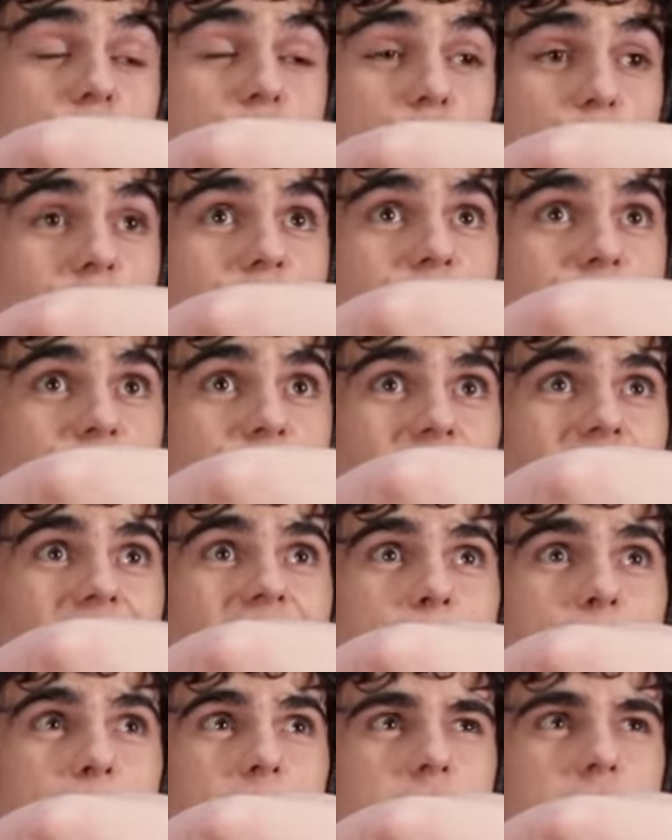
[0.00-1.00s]
question.
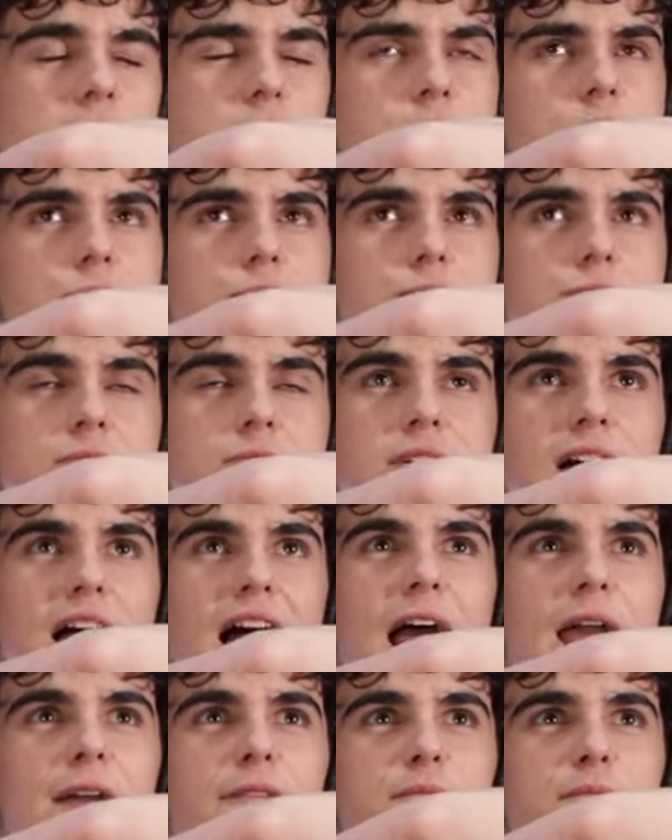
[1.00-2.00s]
I'm oh,
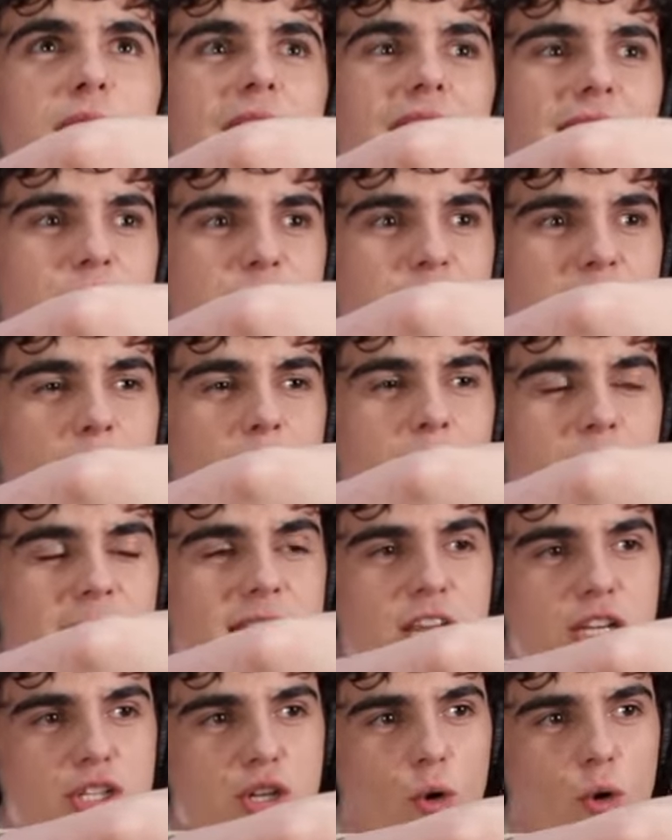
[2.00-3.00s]
I I'm I'm
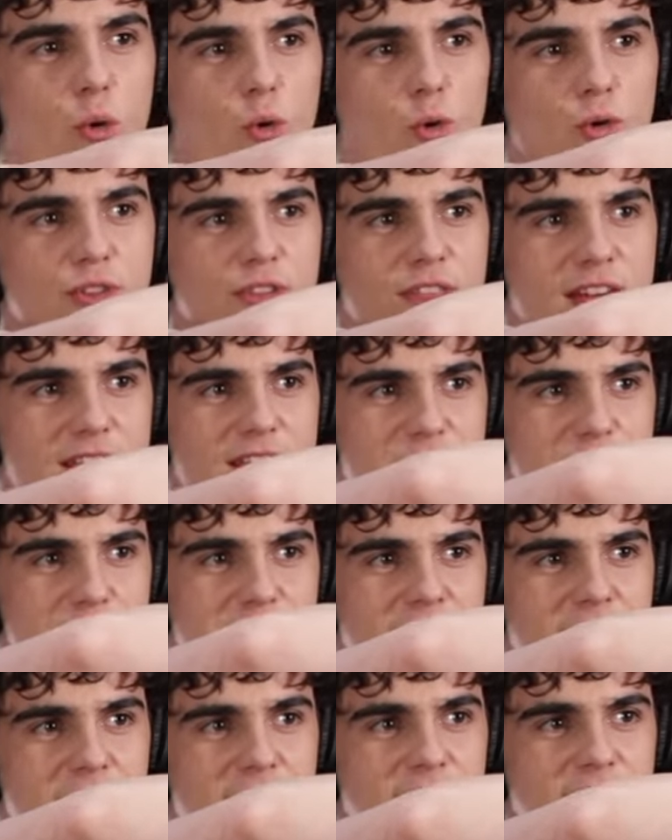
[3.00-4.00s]
getting told that it's
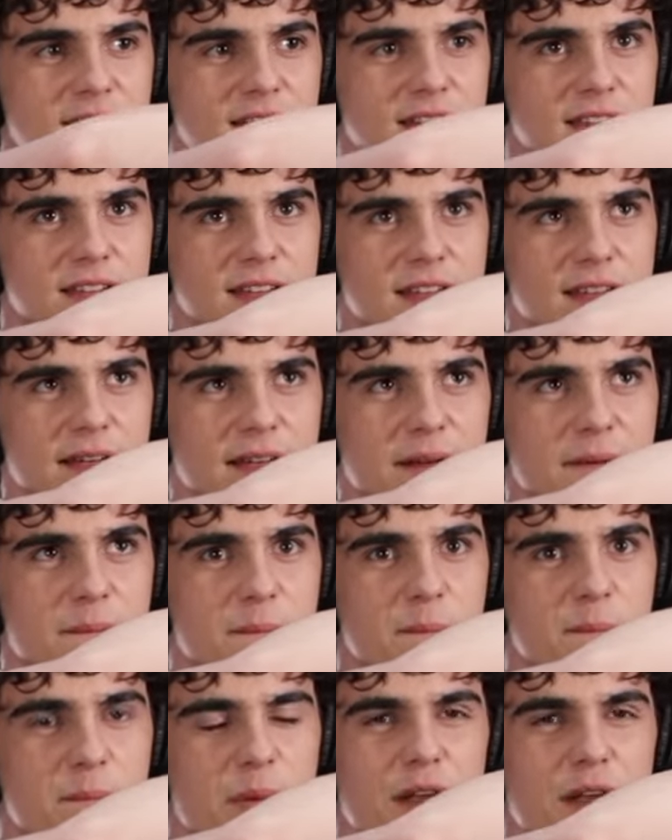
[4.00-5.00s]
big,
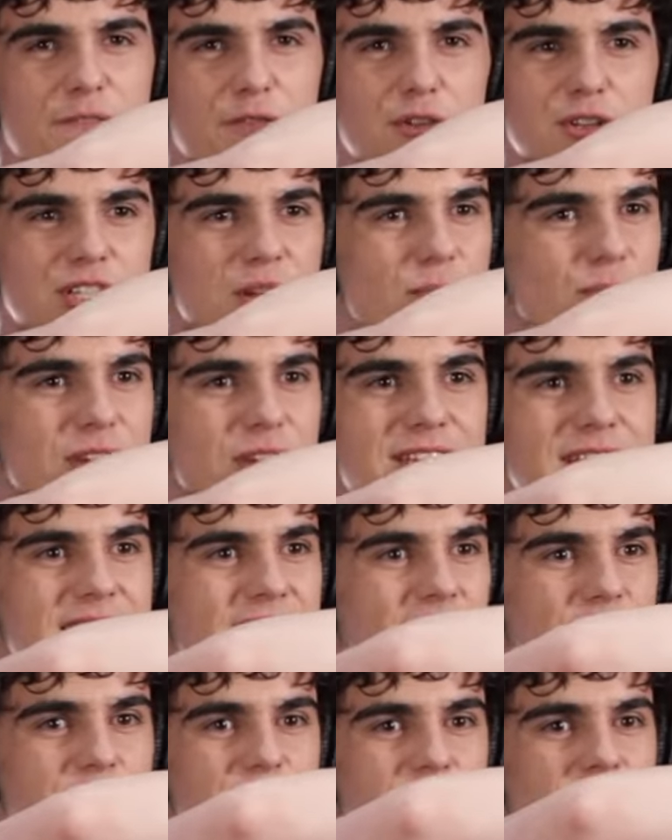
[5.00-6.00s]
but for some
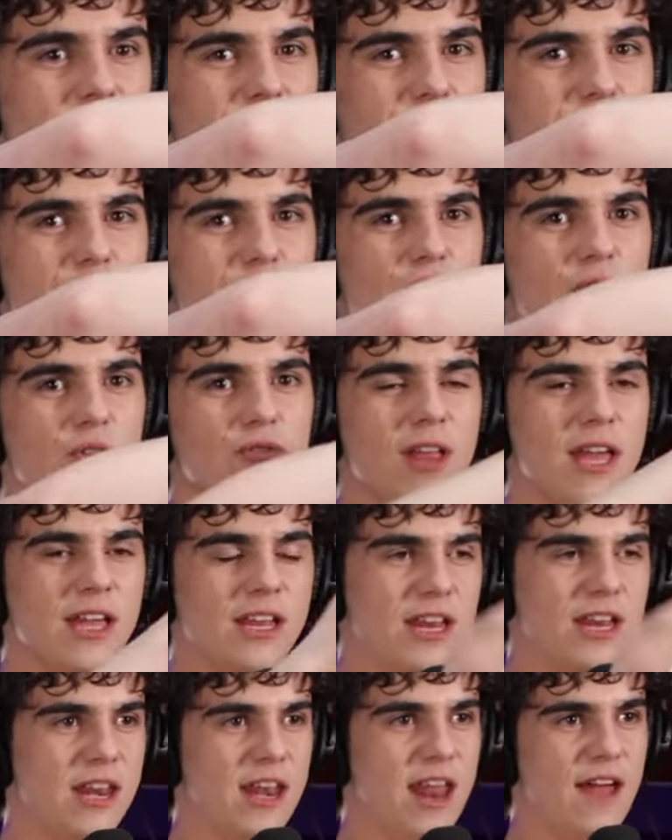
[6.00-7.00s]
reason I'm I'm so
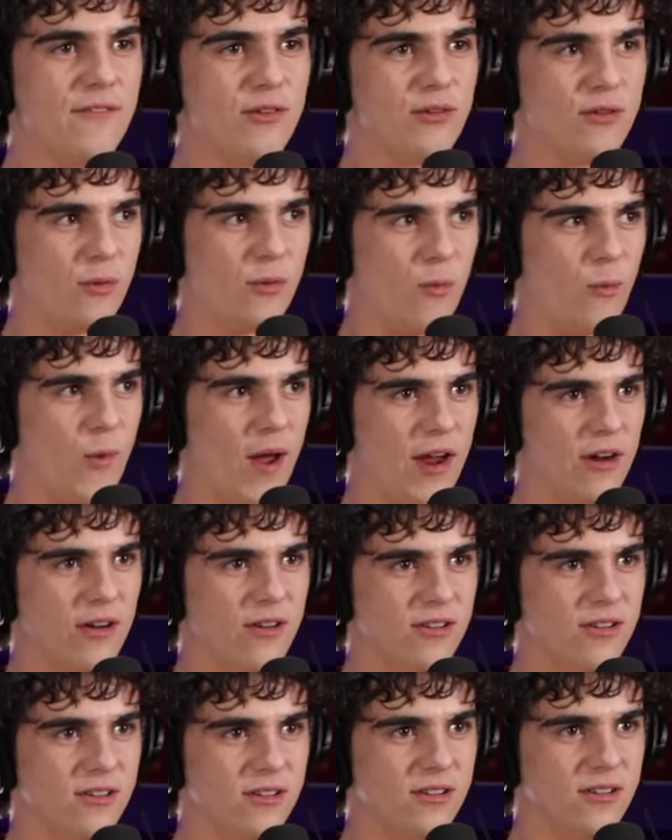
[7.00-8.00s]
like never
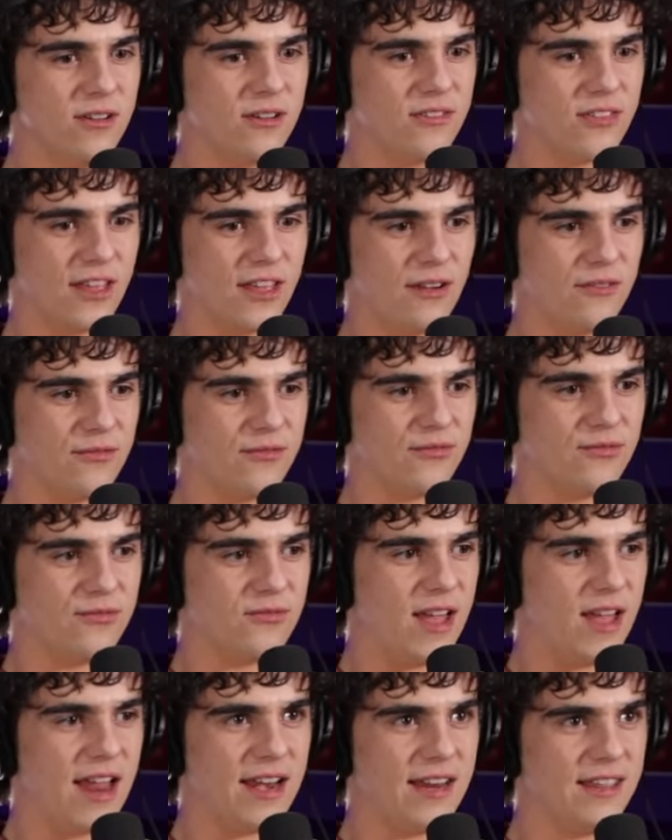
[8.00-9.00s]
aware of
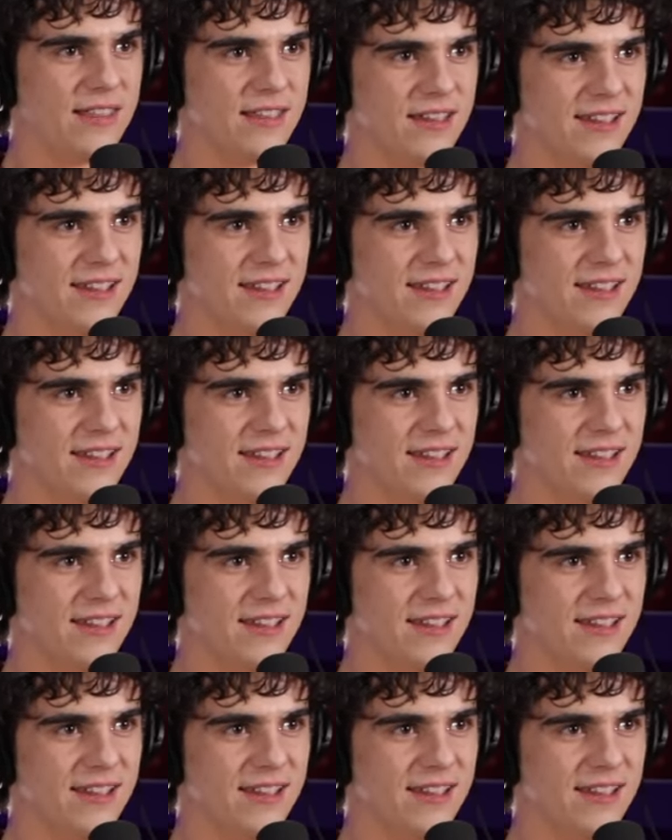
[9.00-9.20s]
anything.